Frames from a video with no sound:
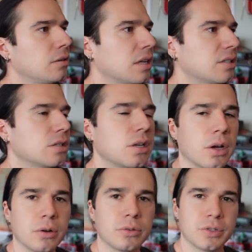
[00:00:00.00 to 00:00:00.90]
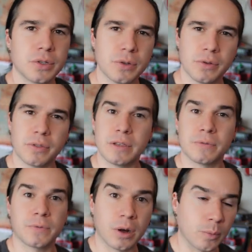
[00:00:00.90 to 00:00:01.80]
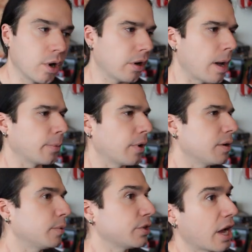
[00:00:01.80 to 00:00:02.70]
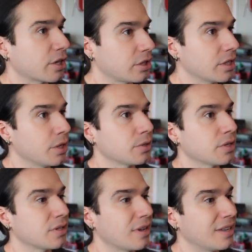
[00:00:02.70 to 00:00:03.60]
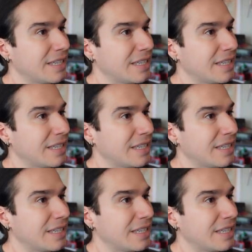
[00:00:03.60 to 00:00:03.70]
let's go to the firmware upgrade, which actually uses a